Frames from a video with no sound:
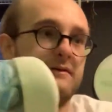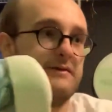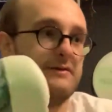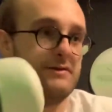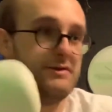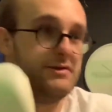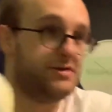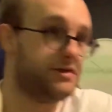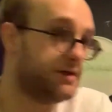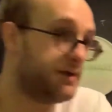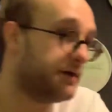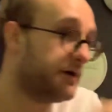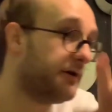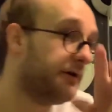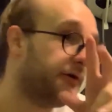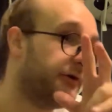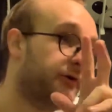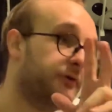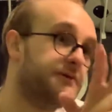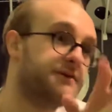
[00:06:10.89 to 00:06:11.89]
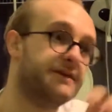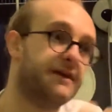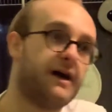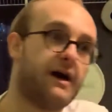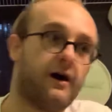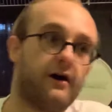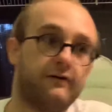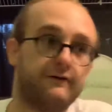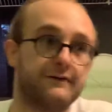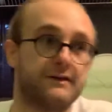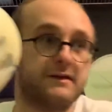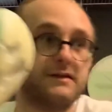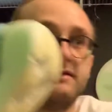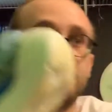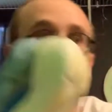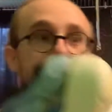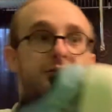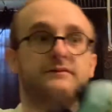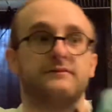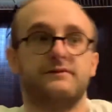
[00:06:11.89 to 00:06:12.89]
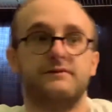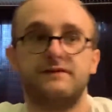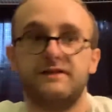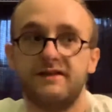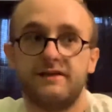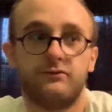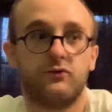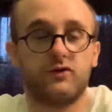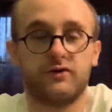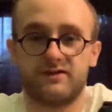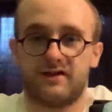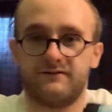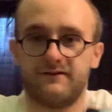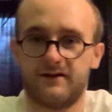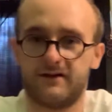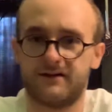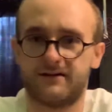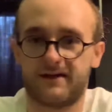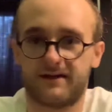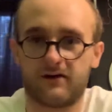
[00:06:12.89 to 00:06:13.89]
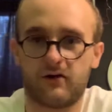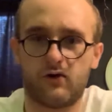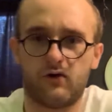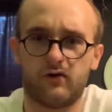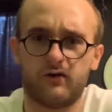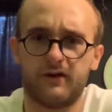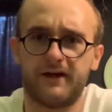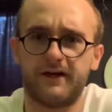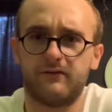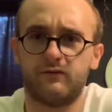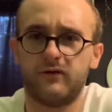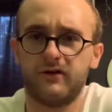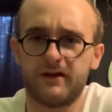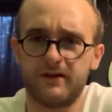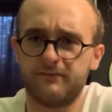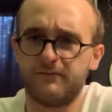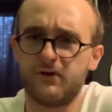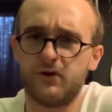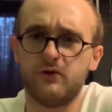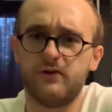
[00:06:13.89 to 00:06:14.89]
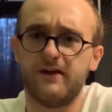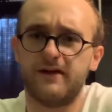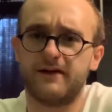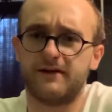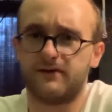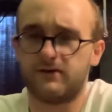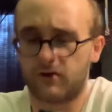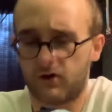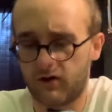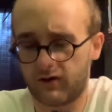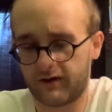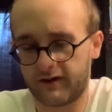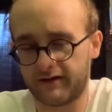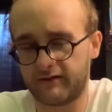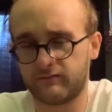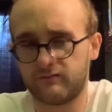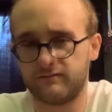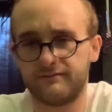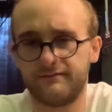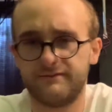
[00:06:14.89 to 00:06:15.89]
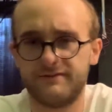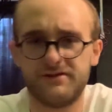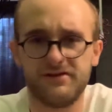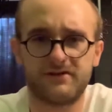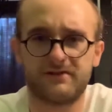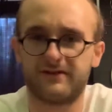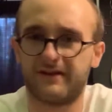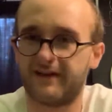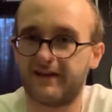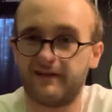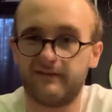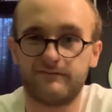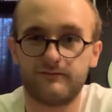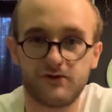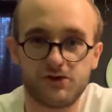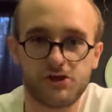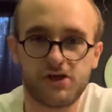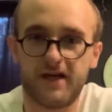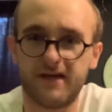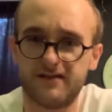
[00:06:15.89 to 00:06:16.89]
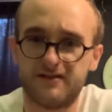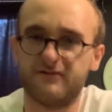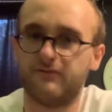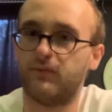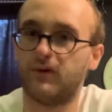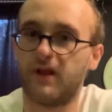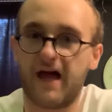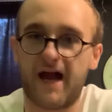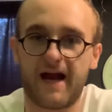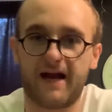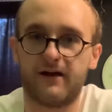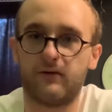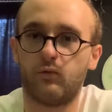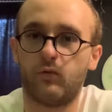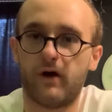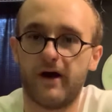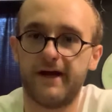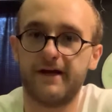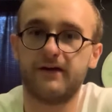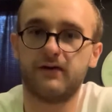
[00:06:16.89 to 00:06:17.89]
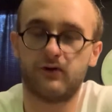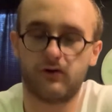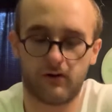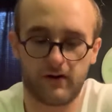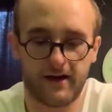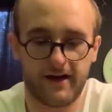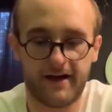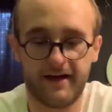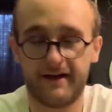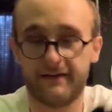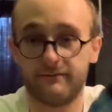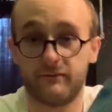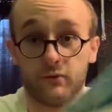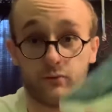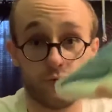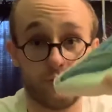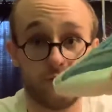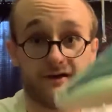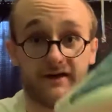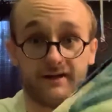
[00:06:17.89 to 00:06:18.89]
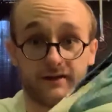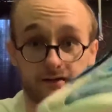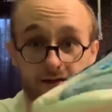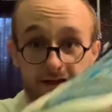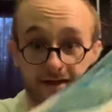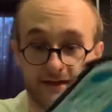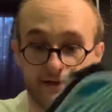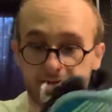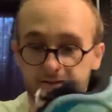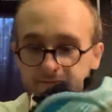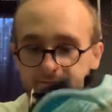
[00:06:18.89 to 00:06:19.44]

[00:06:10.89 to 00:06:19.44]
geodes and alvas and zebras and everything. It's like all like really muted and dark and just like shades of black and white and gray, and they're moving into like